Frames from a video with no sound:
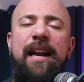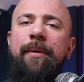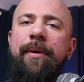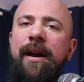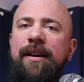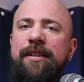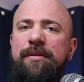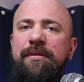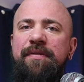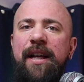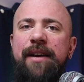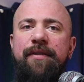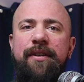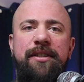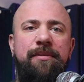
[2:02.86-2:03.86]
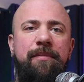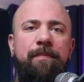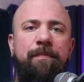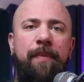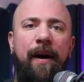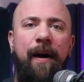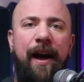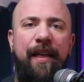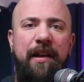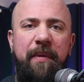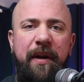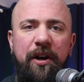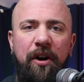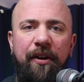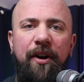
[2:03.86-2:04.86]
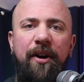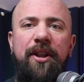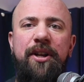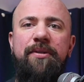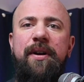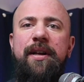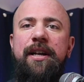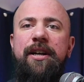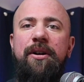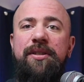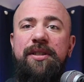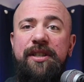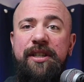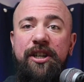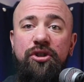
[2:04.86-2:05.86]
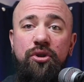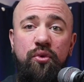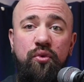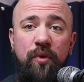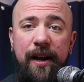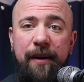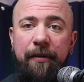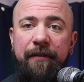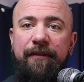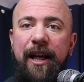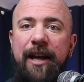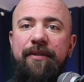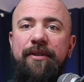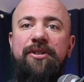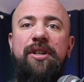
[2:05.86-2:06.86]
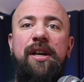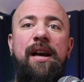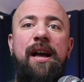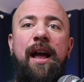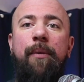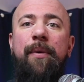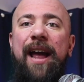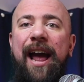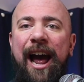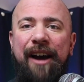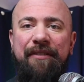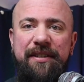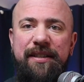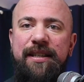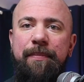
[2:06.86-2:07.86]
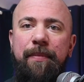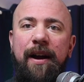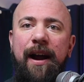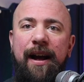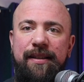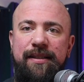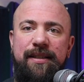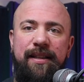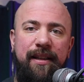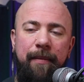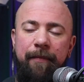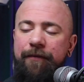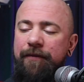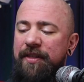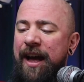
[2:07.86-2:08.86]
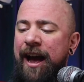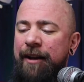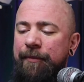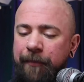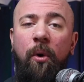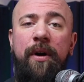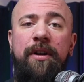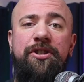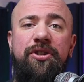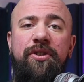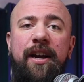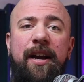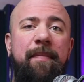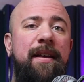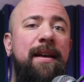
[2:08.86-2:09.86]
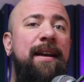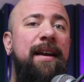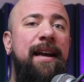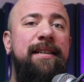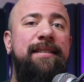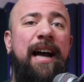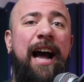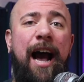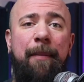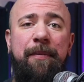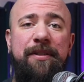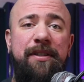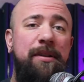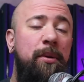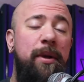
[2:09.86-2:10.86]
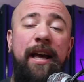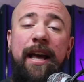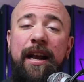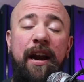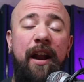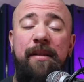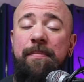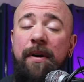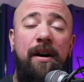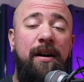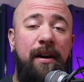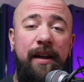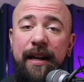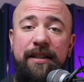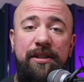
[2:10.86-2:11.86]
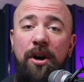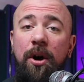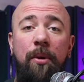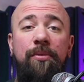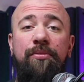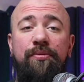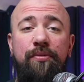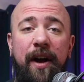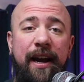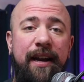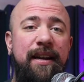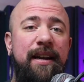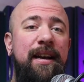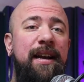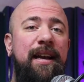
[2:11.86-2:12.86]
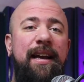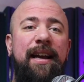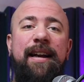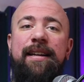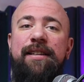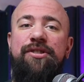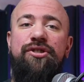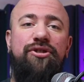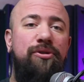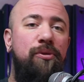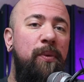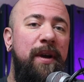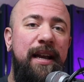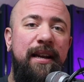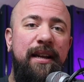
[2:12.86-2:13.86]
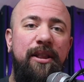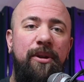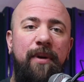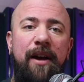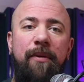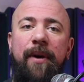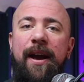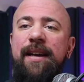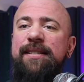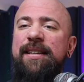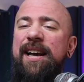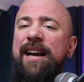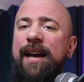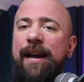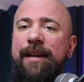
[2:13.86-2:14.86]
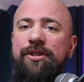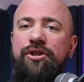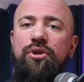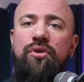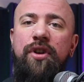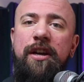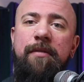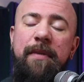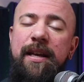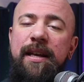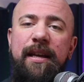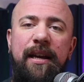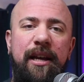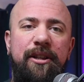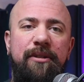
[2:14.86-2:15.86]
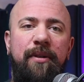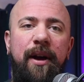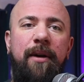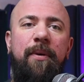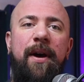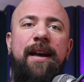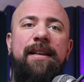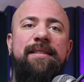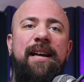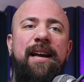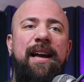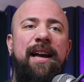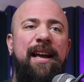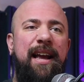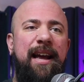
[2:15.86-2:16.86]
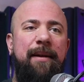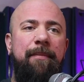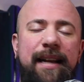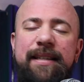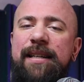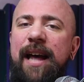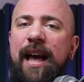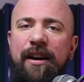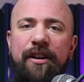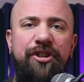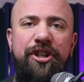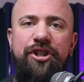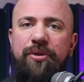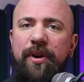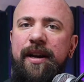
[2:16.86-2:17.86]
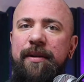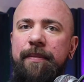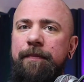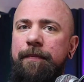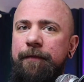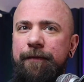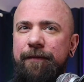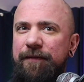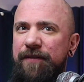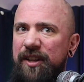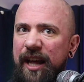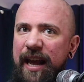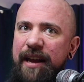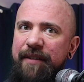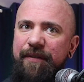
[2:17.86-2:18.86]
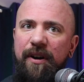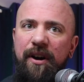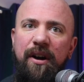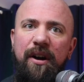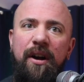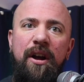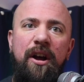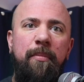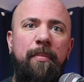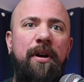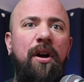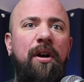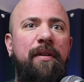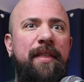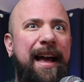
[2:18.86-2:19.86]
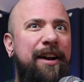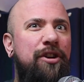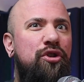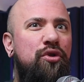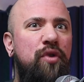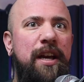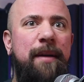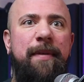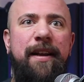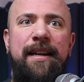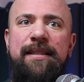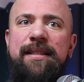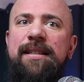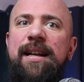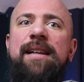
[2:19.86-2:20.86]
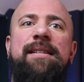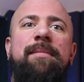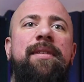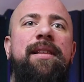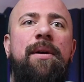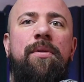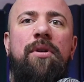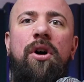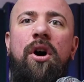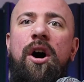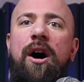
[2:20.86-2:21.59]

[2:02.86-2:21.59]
anyone else with flavors, but I think we can all agree that Ghost does incredible flavors. And we have to tip our hats to them for that. Orange cream is absolutely a hit out of the park in its own right. It is sweet in the right ways. It's creamy in the right ways. It's an energy drink flavor, but that creaminess is not something that we're